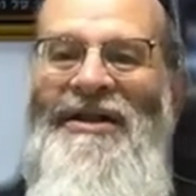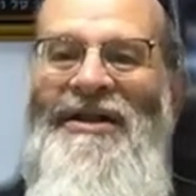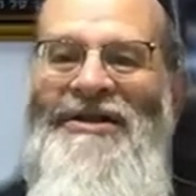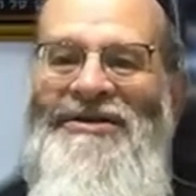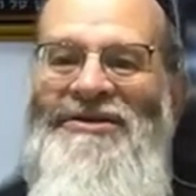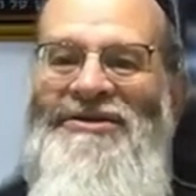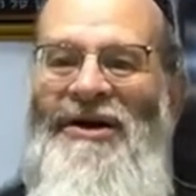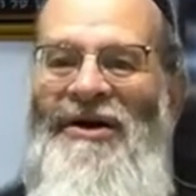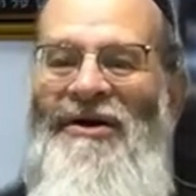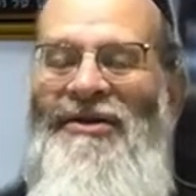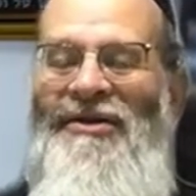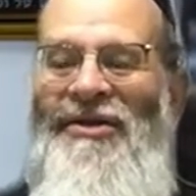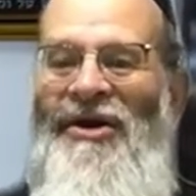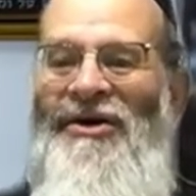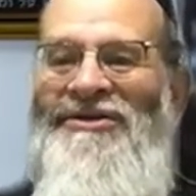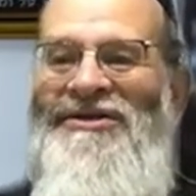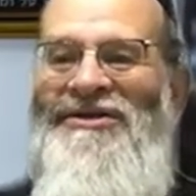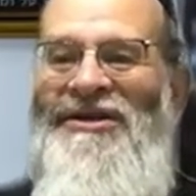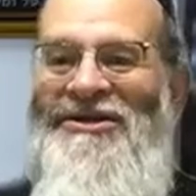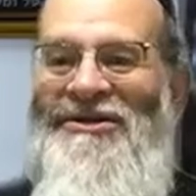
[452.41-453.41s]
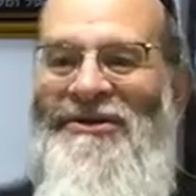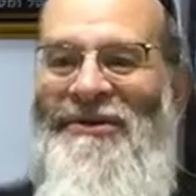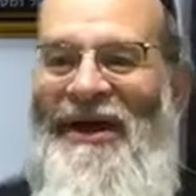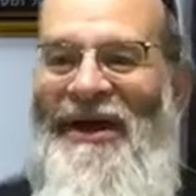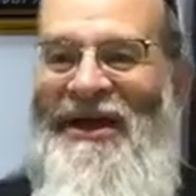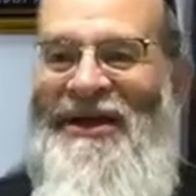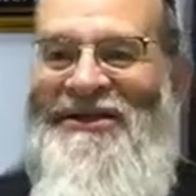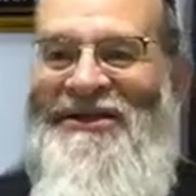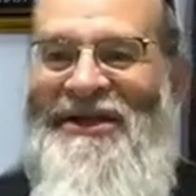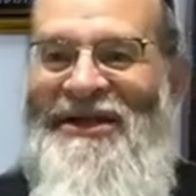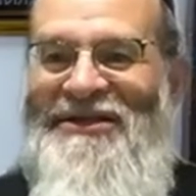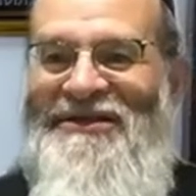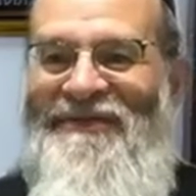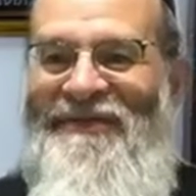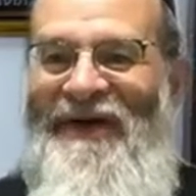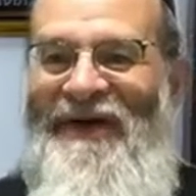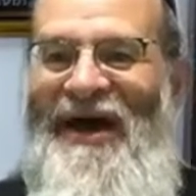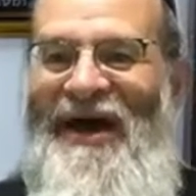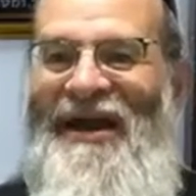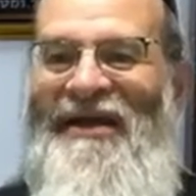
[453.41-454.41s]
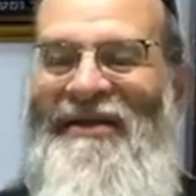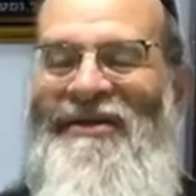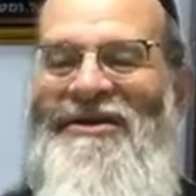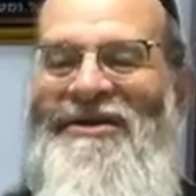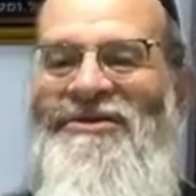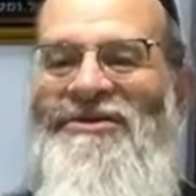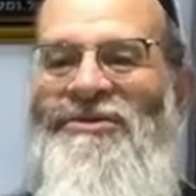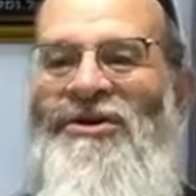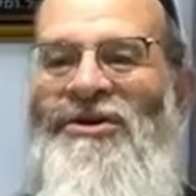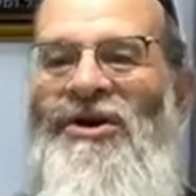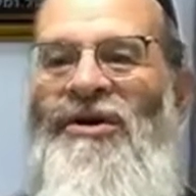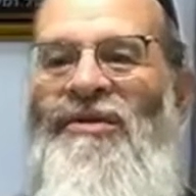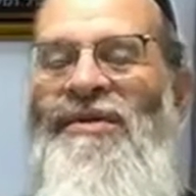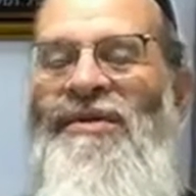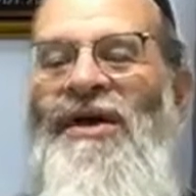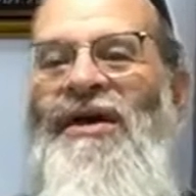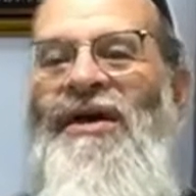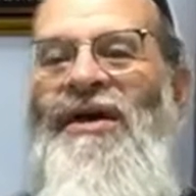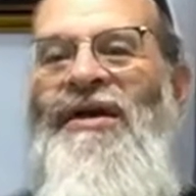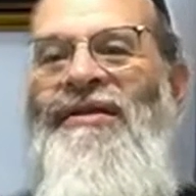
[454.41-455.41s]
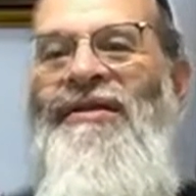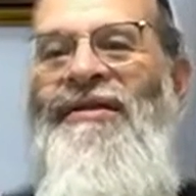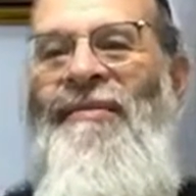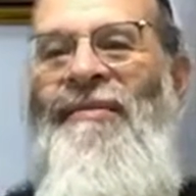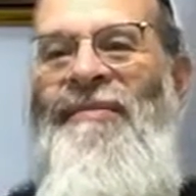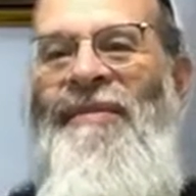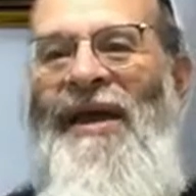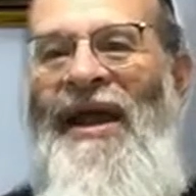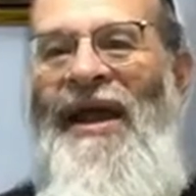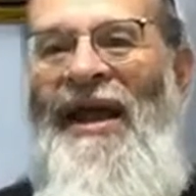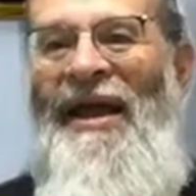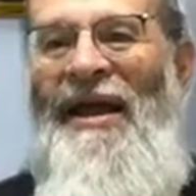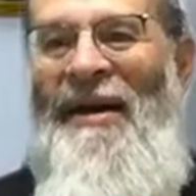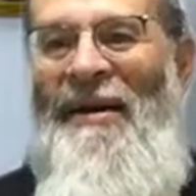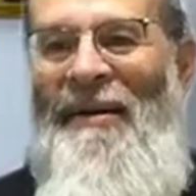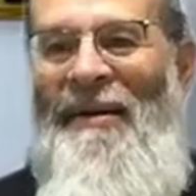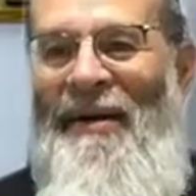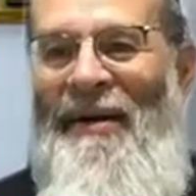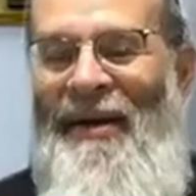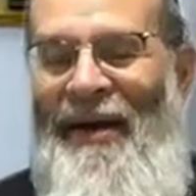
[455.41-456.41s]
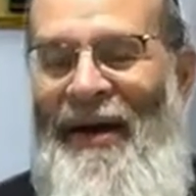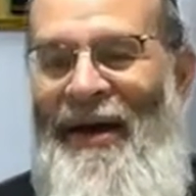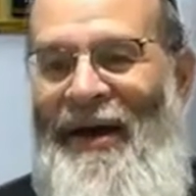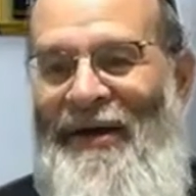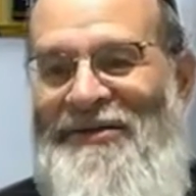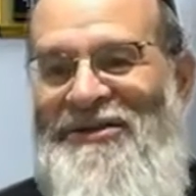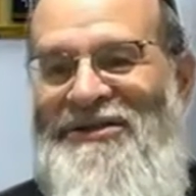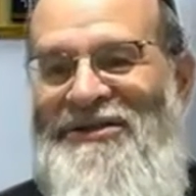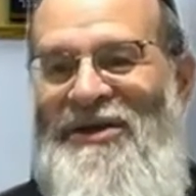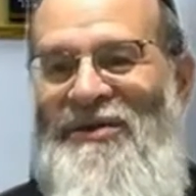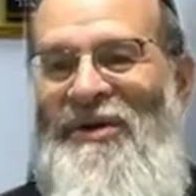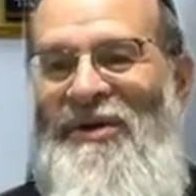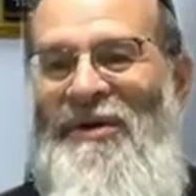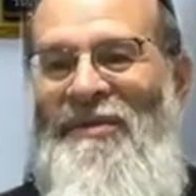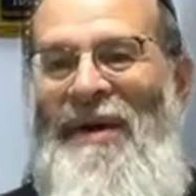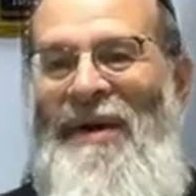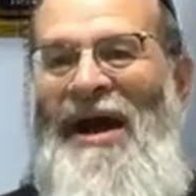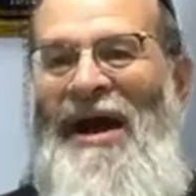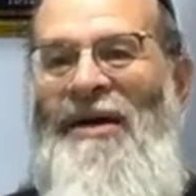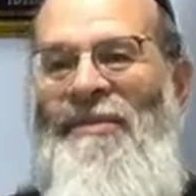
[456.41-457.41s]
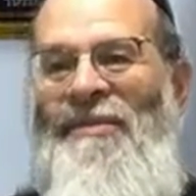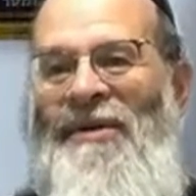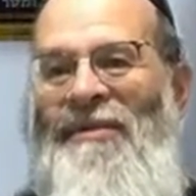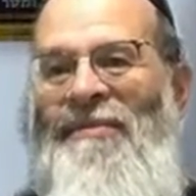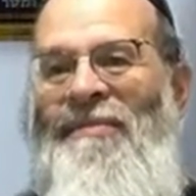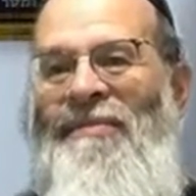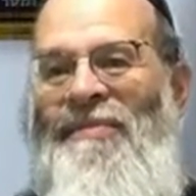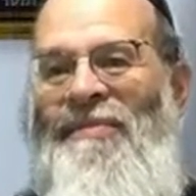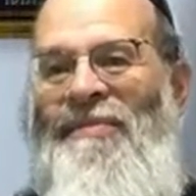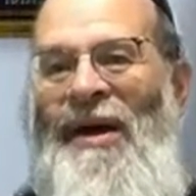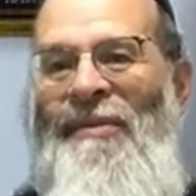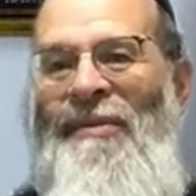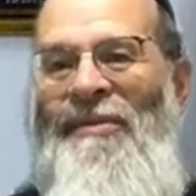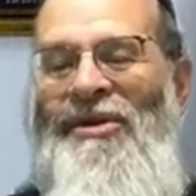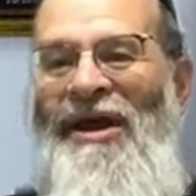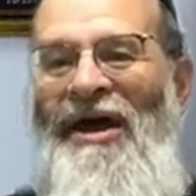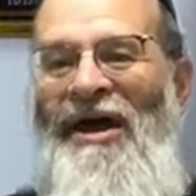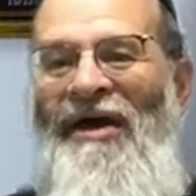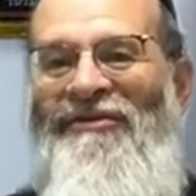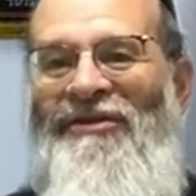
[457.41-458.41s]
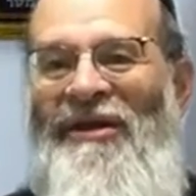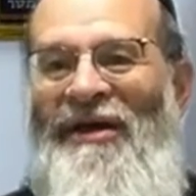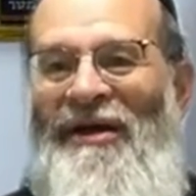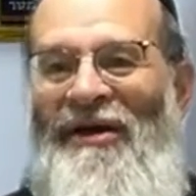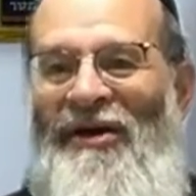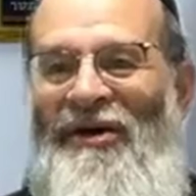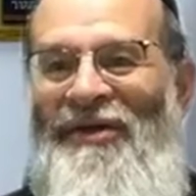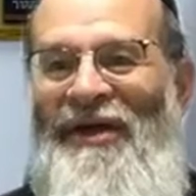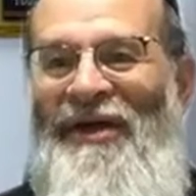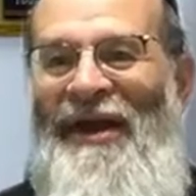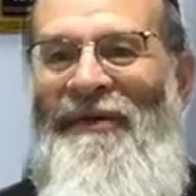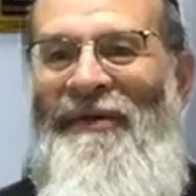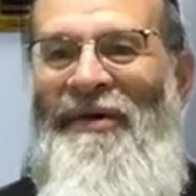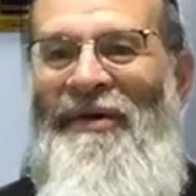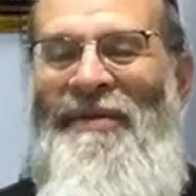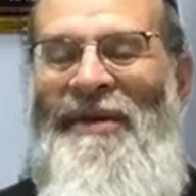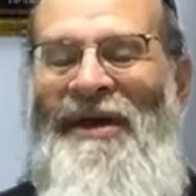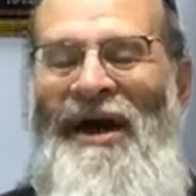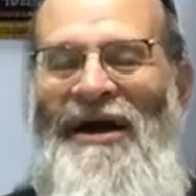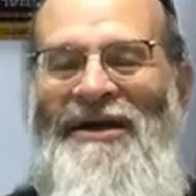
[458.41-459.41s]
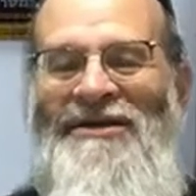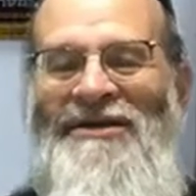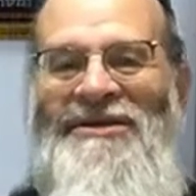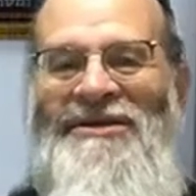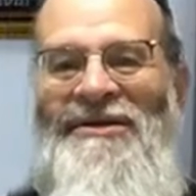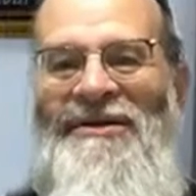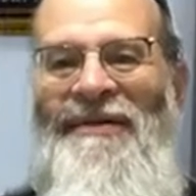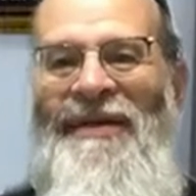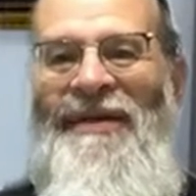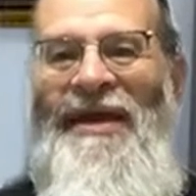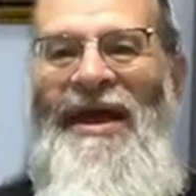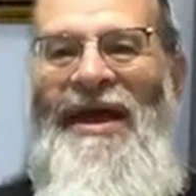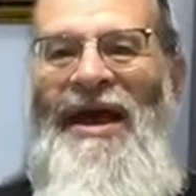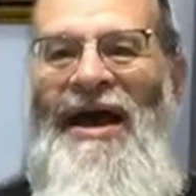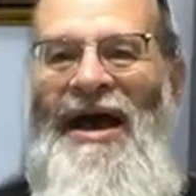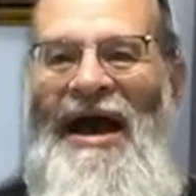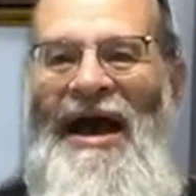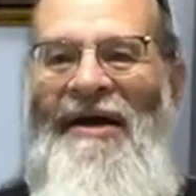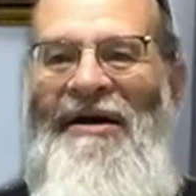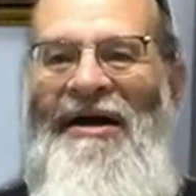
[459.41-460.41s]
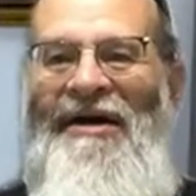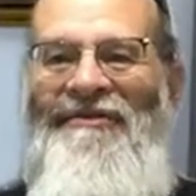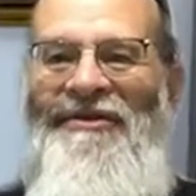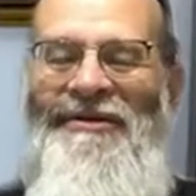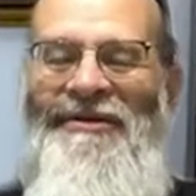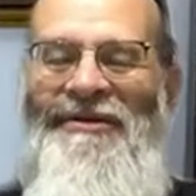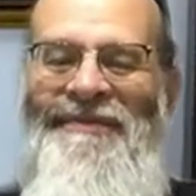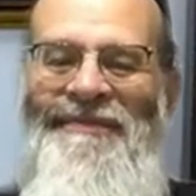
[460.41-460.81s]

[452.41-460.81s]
So in those situations, vada, there's room to be, I should say with machmer, probably you'd have to hold that it would be aser. However,